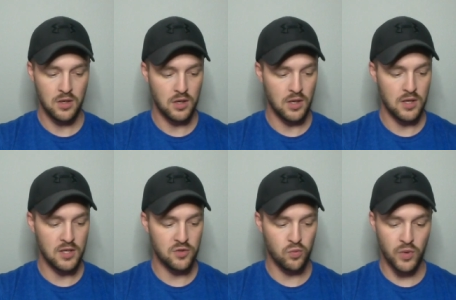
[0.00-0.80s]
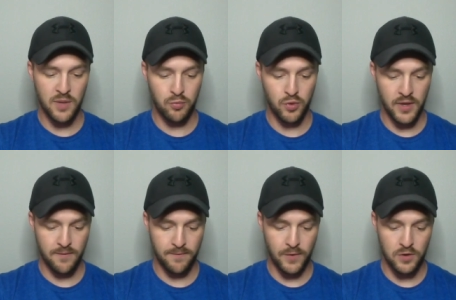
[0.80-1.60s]
And this
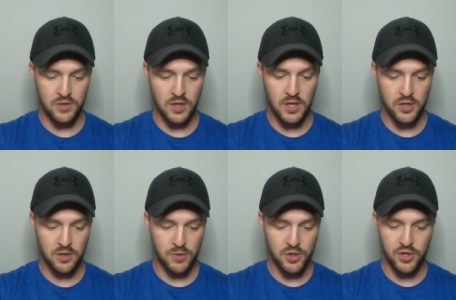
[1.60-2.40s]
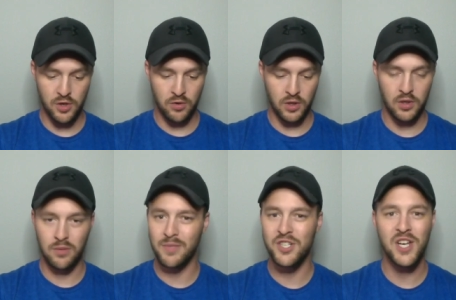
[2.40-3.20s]
reprint first edition Machoke.
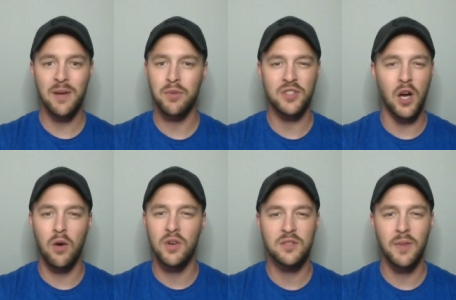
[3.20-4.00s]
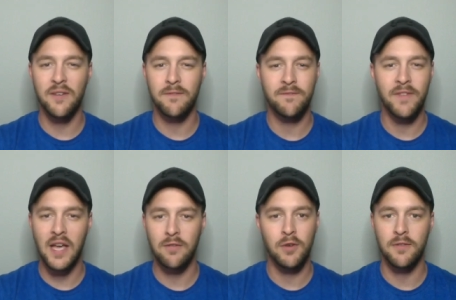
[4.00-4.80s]
Machamp was always my
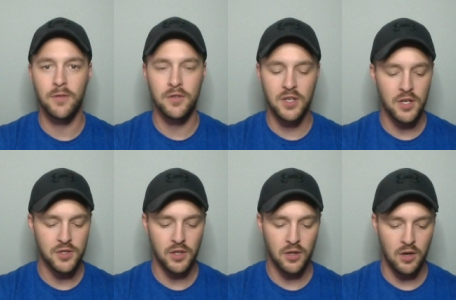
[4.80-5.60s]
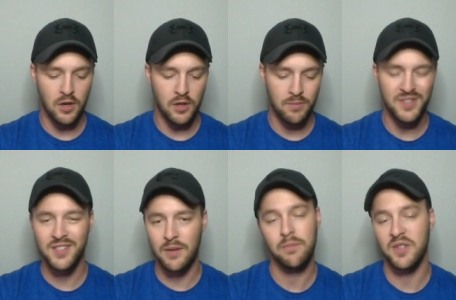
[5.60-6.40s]
favorite first edition card.
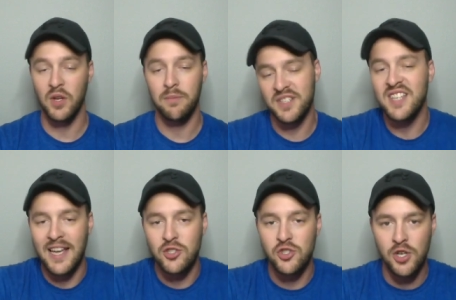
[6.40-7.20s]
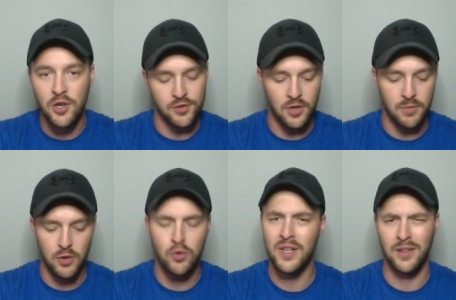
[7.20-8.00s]
Bes well, besides Charizard, but
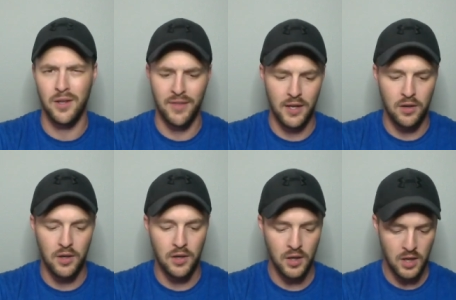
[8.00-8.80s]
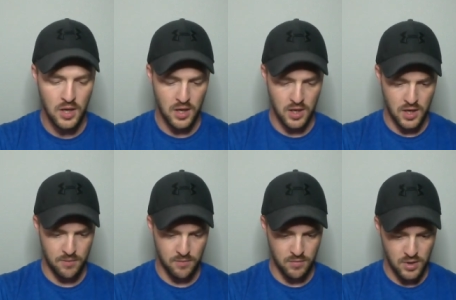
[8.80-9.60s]
who didn't love that card?
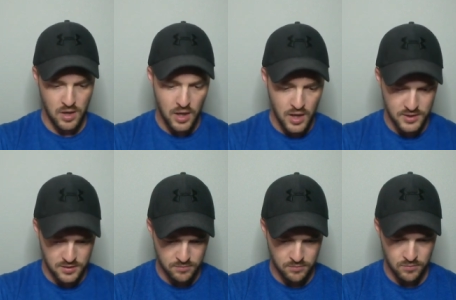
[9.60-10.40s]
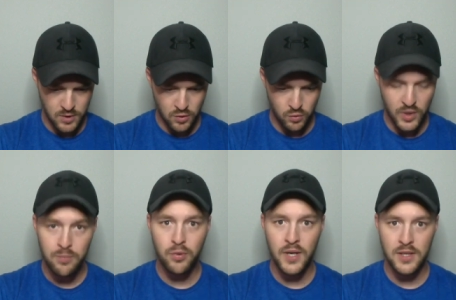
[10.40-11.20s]
Um, awesome
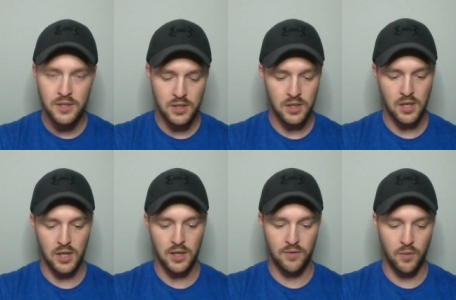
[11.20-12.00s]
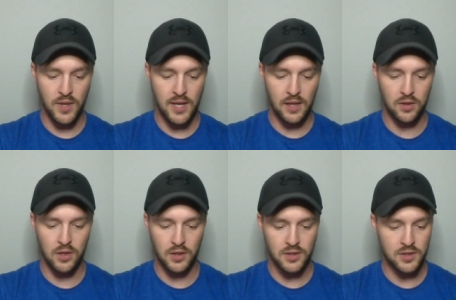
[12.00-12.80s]
reprint. I love the way that
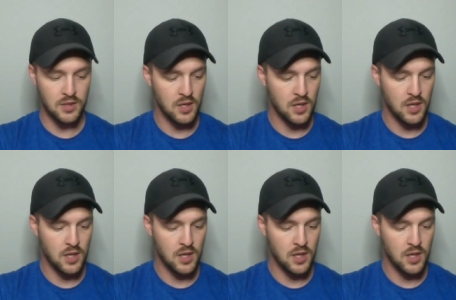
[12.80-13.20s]
looks.